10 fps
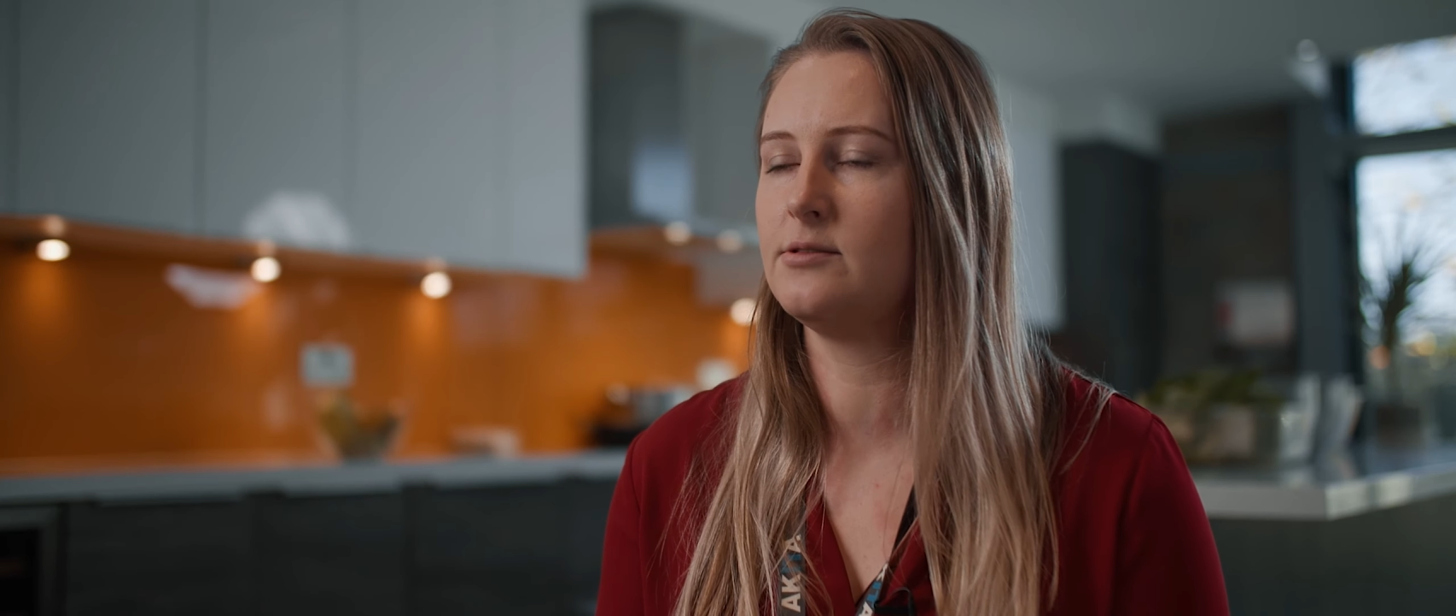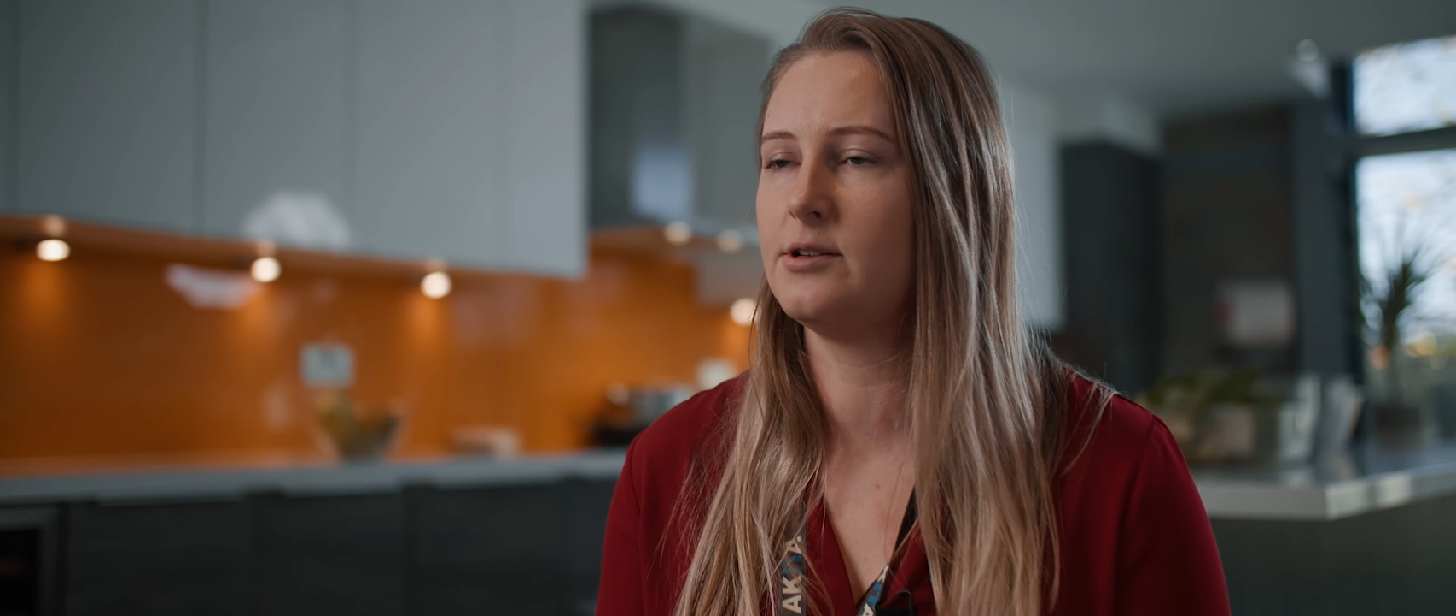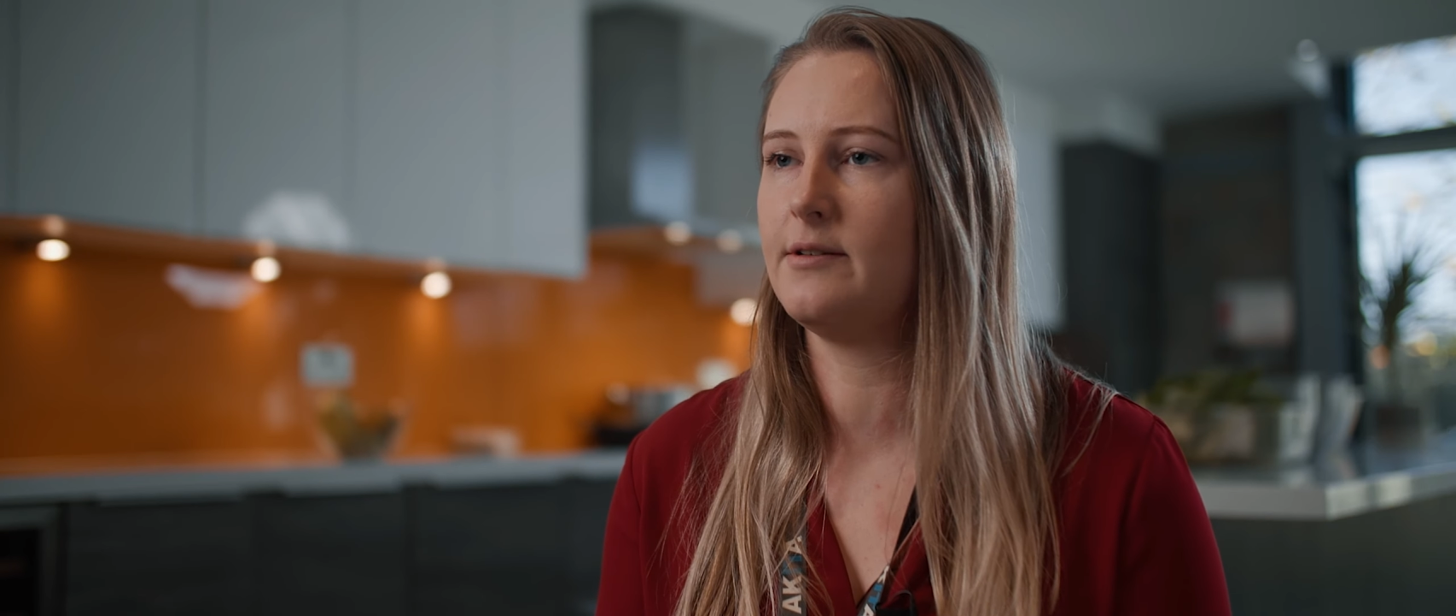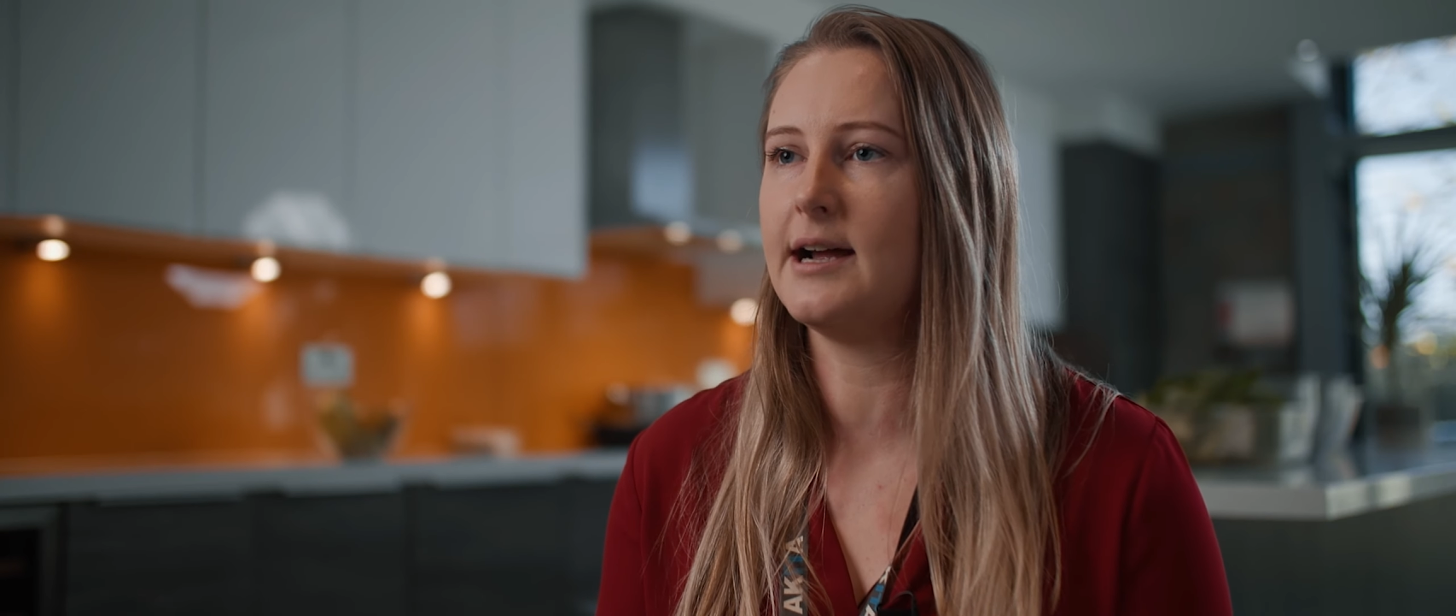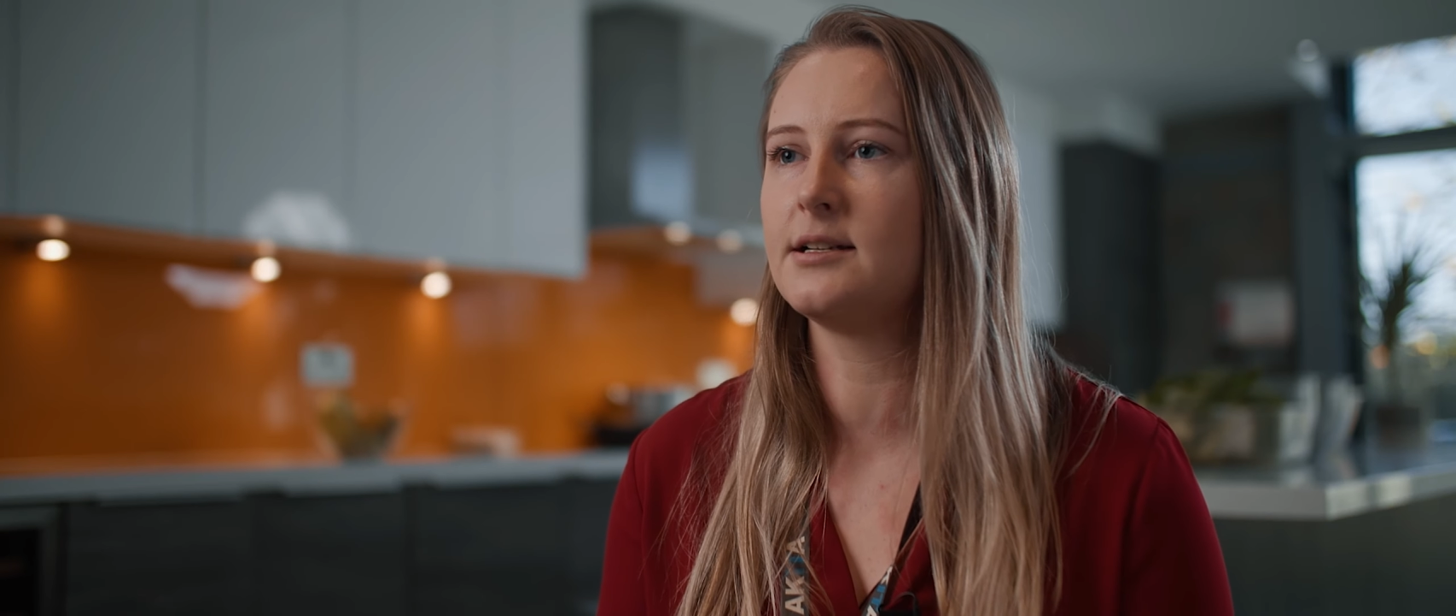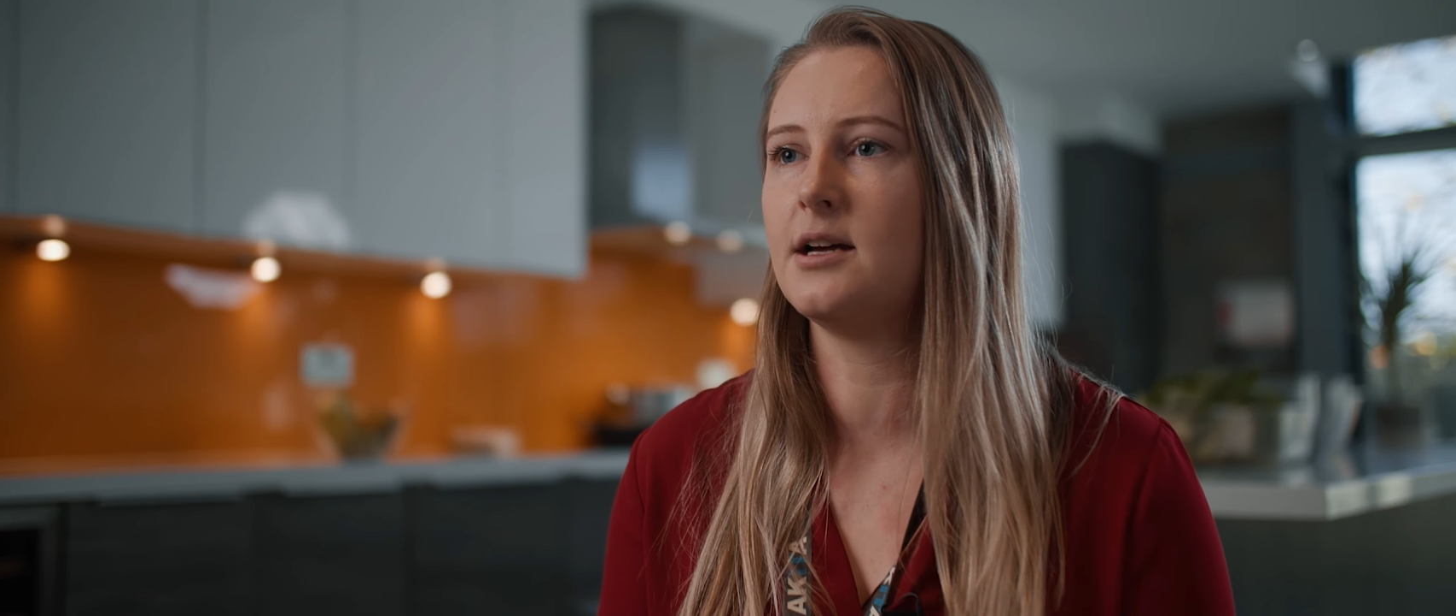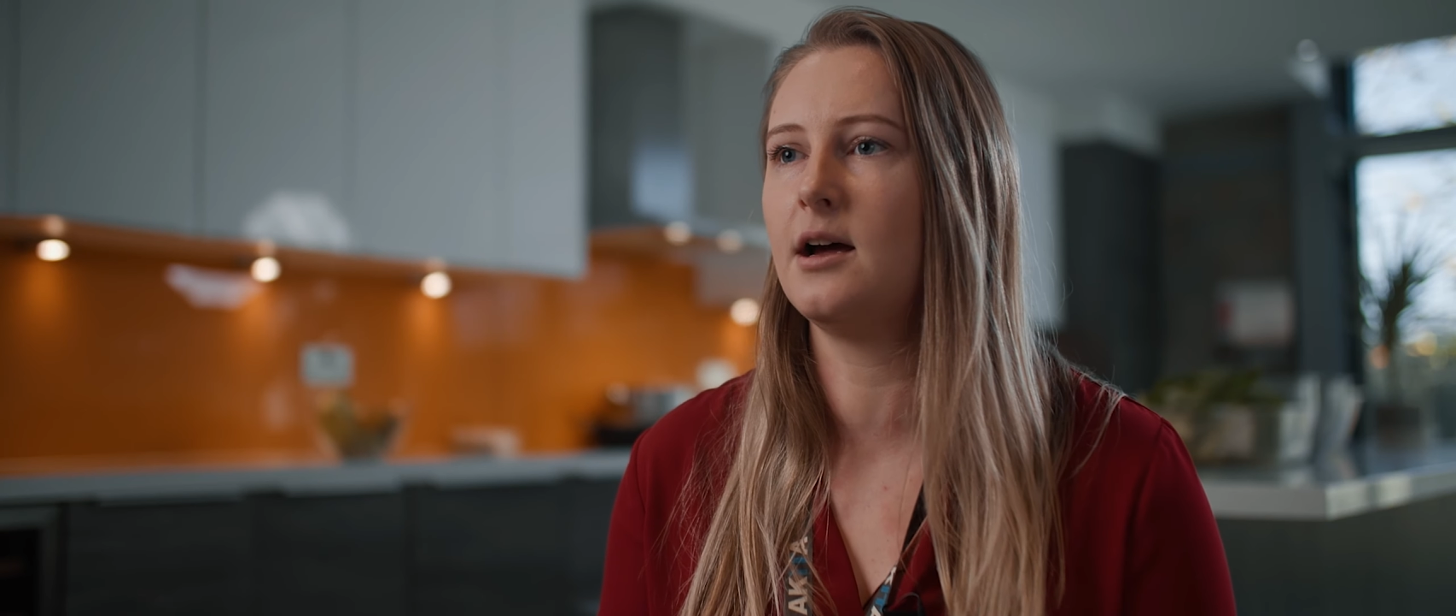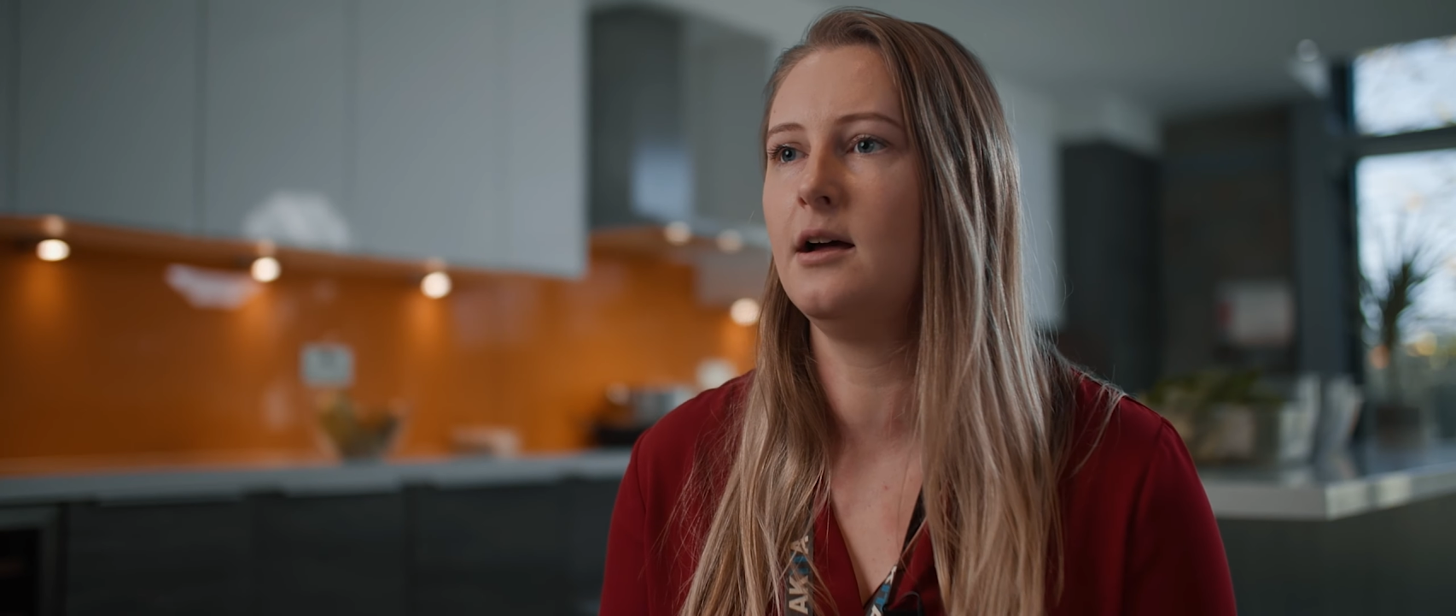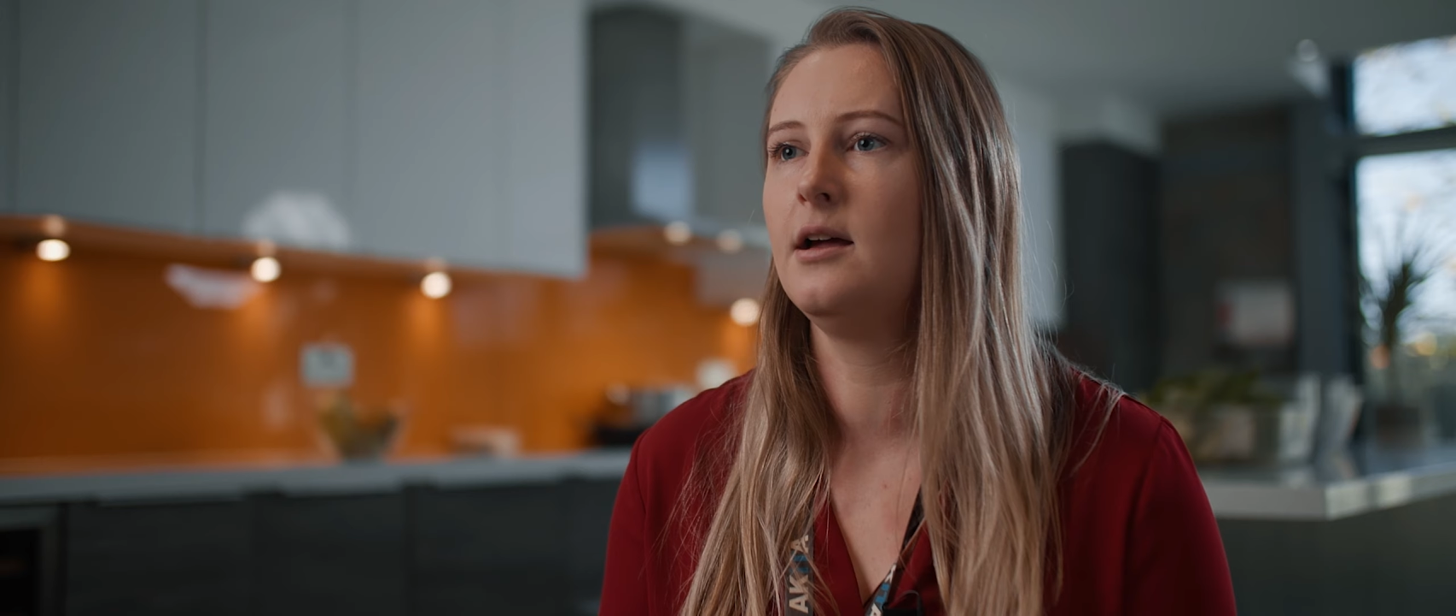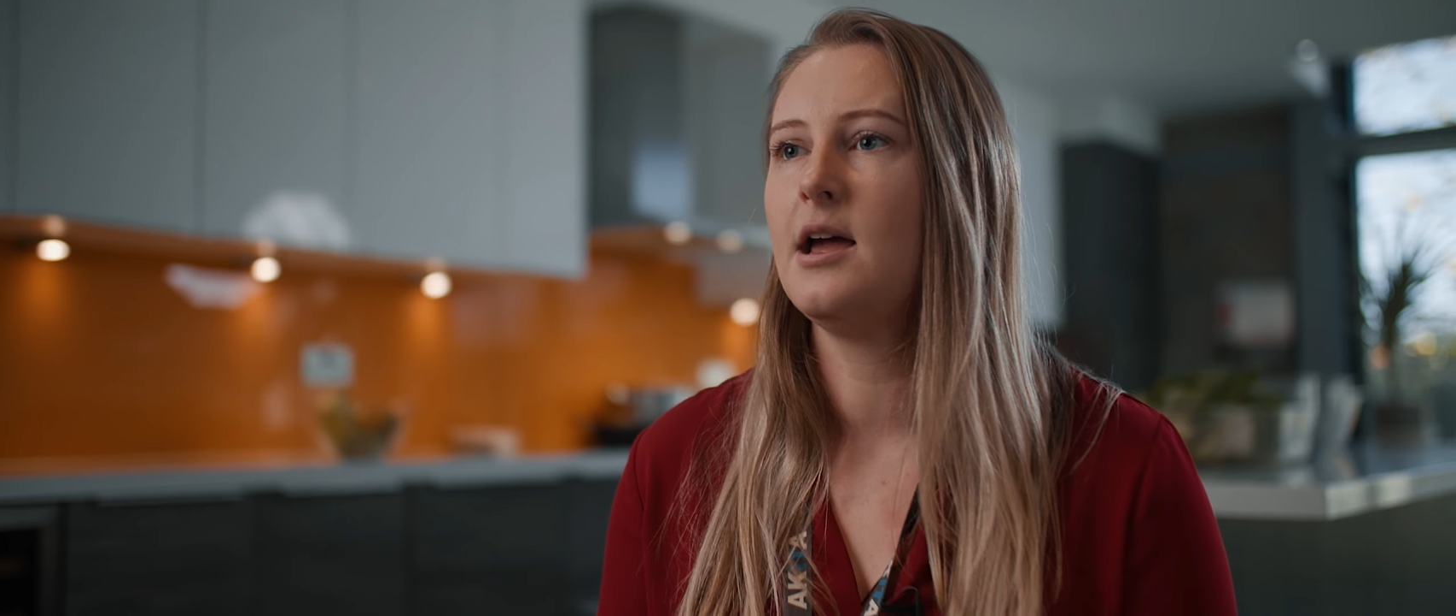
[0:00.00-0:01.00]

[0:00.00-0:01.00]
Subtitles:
director.